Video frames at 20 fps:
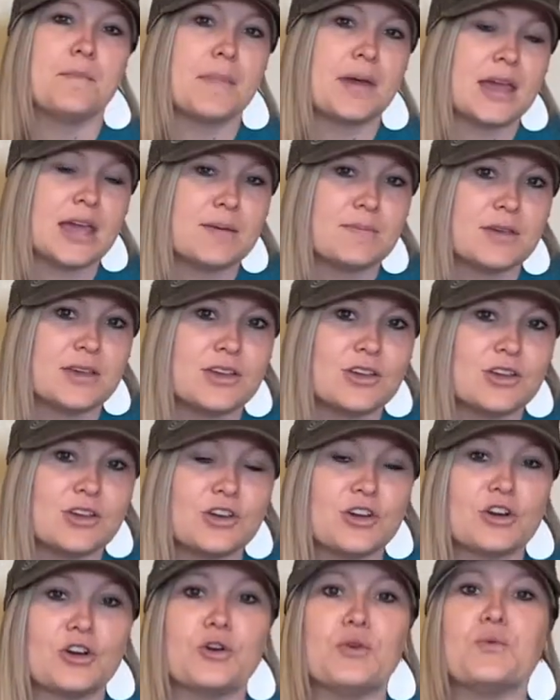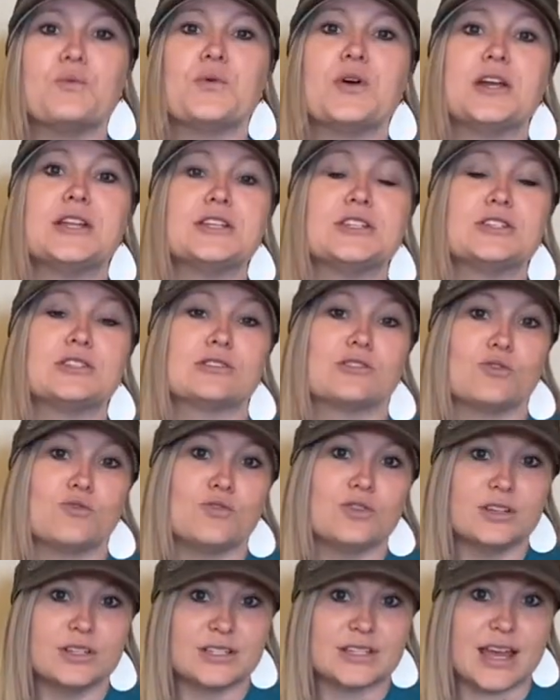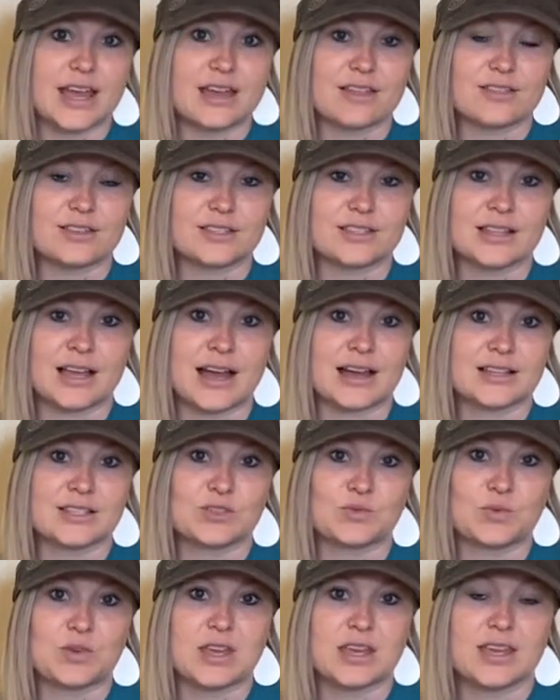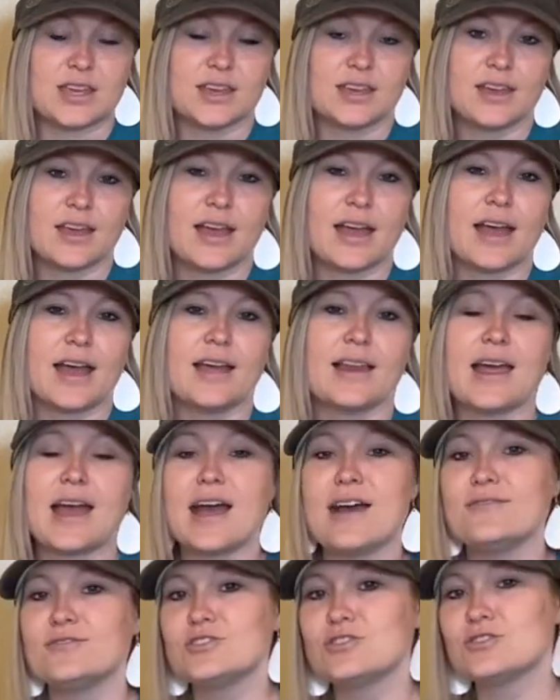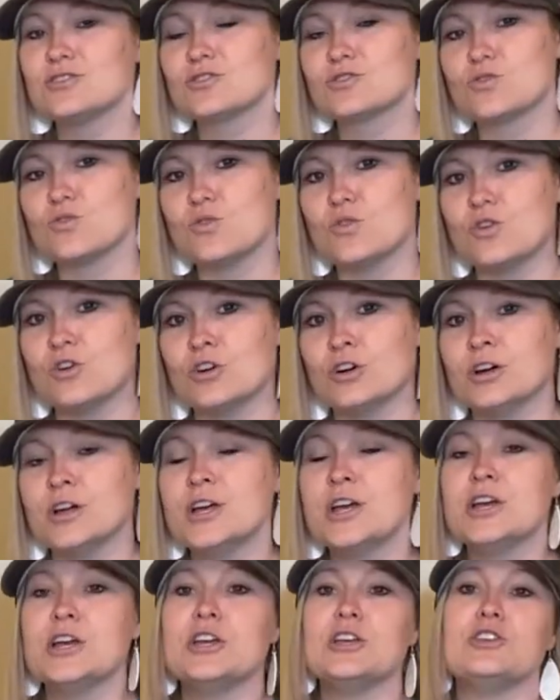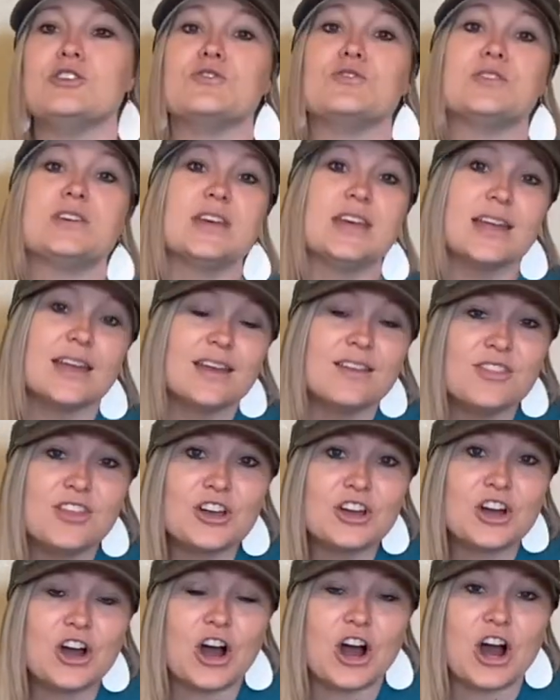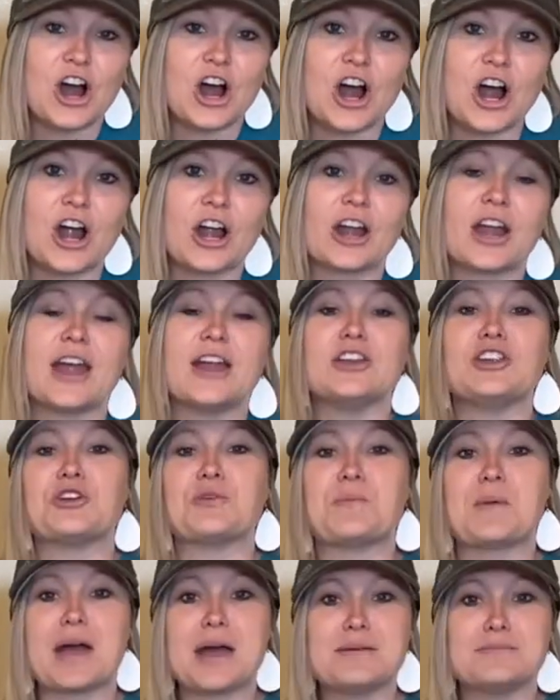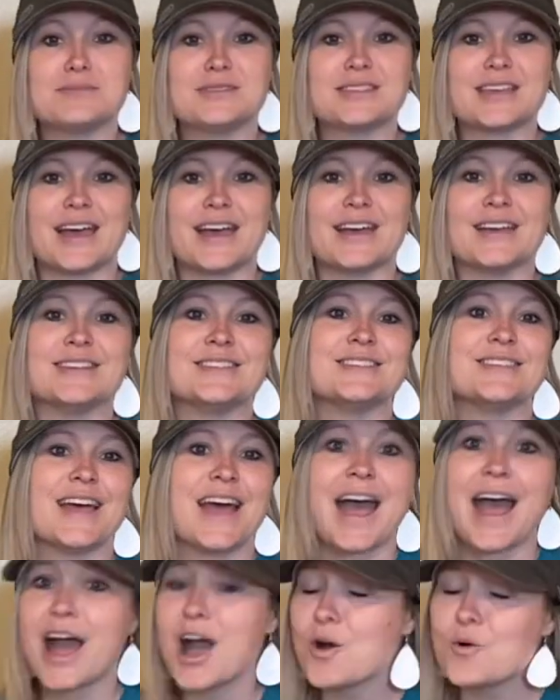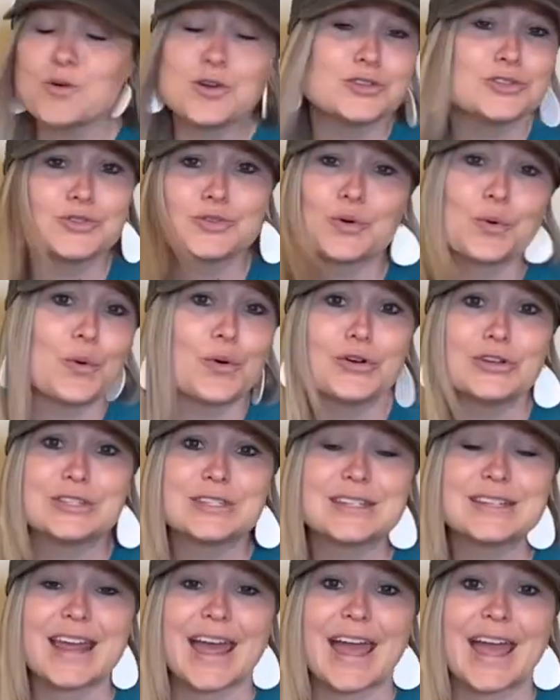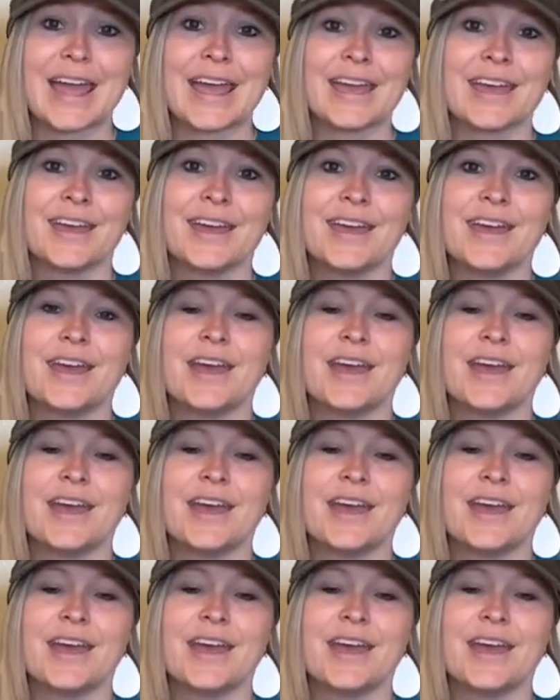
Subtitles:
maybe you went to school a day this last week, and after school, you get in the car and your mom says, "How was school today?"